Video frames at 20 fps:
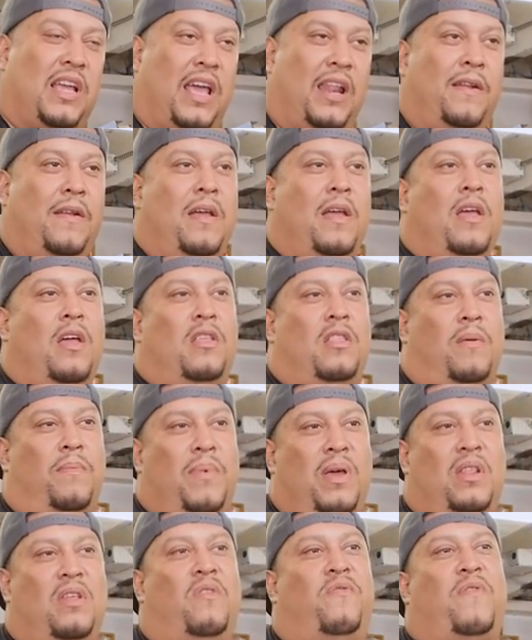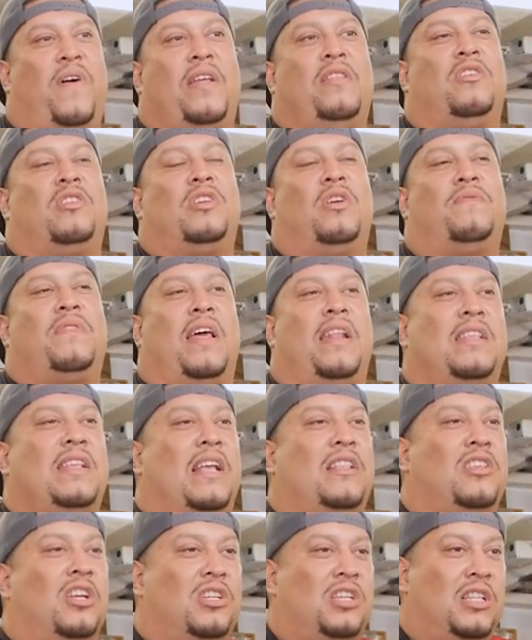again. The minute you find yourself that it's
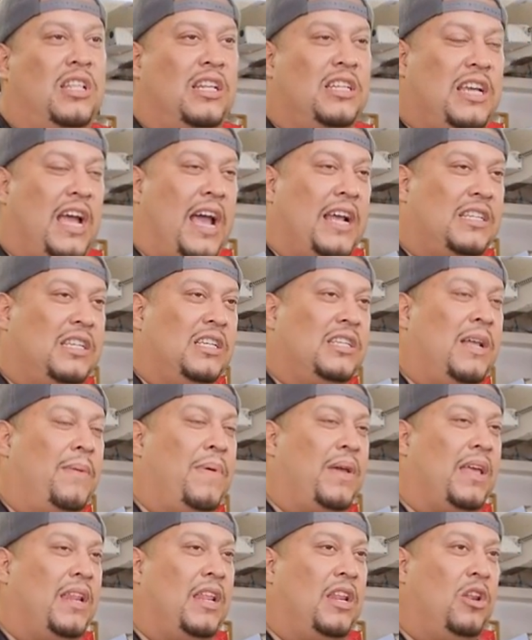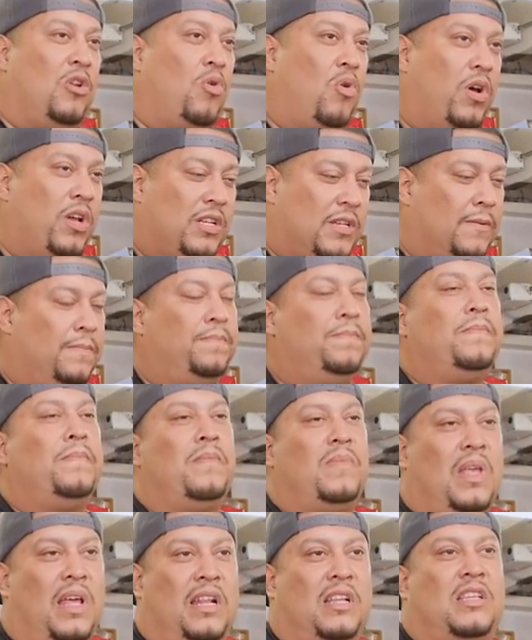not touching the chassis, it's not making any noise,
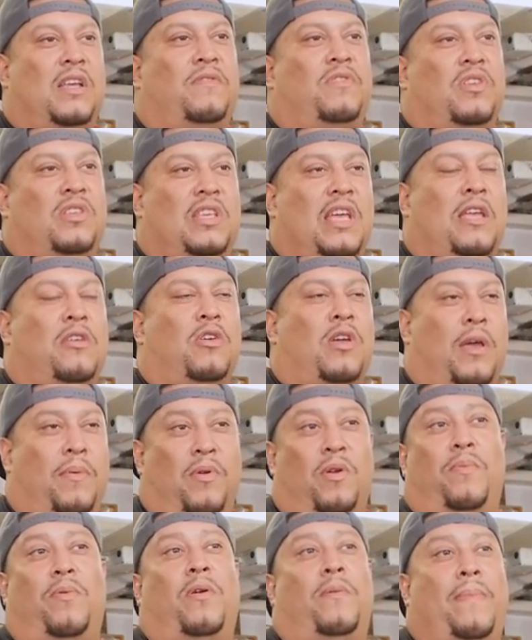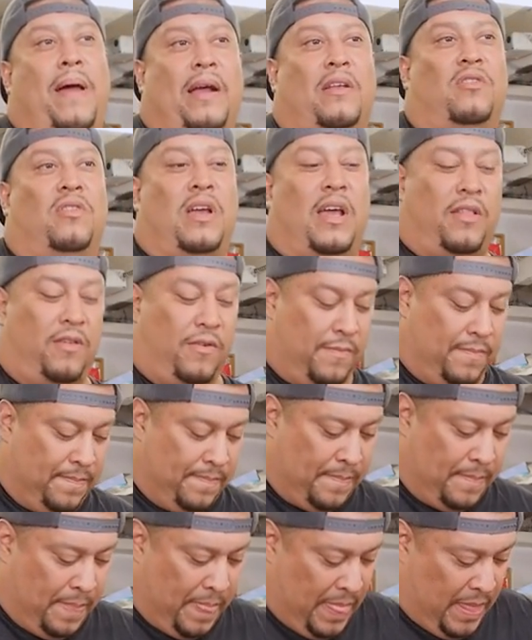then it's safe to say you're able to put it back together.
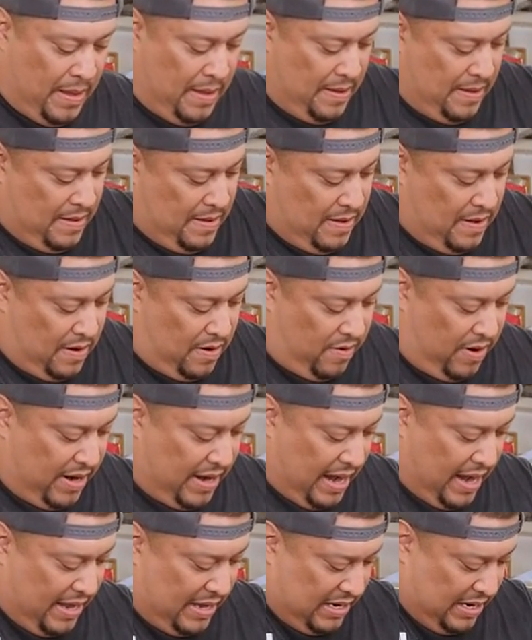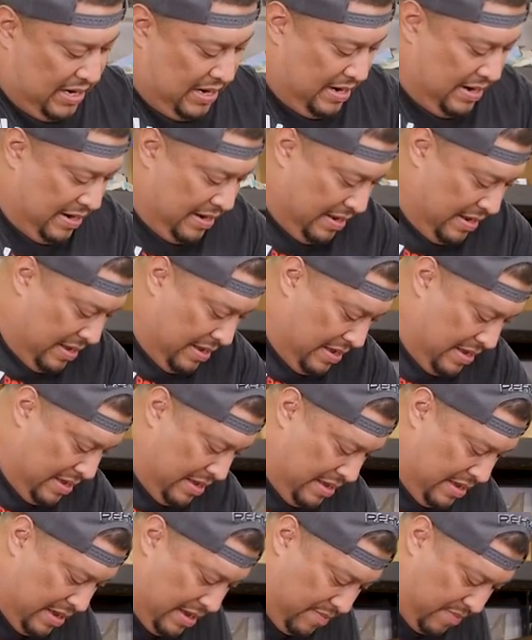All right, guys,
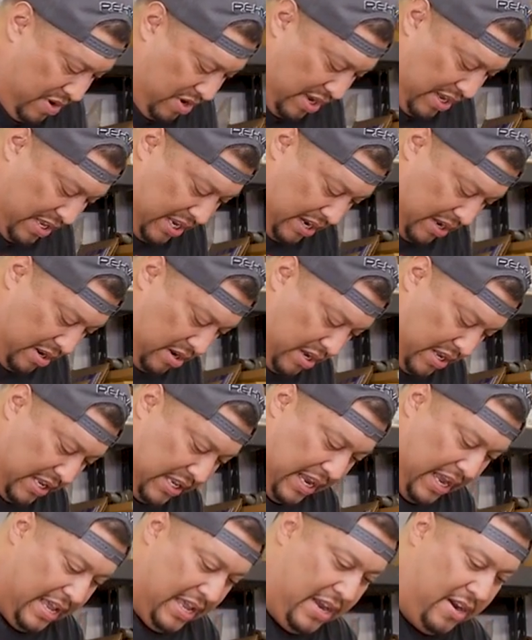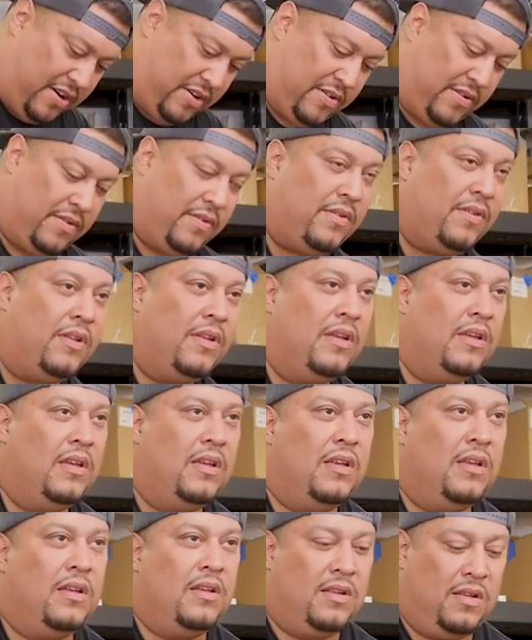we can take a look inside here.
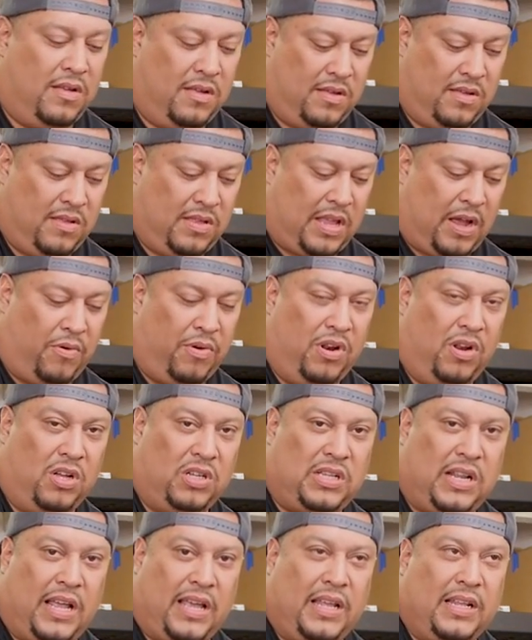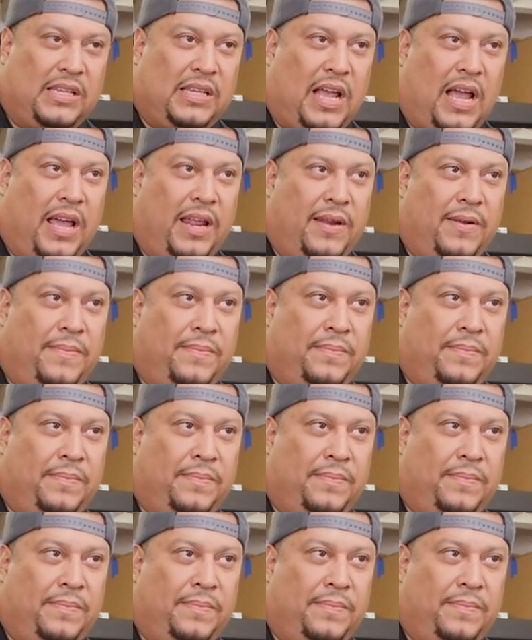That's how it looks like inside.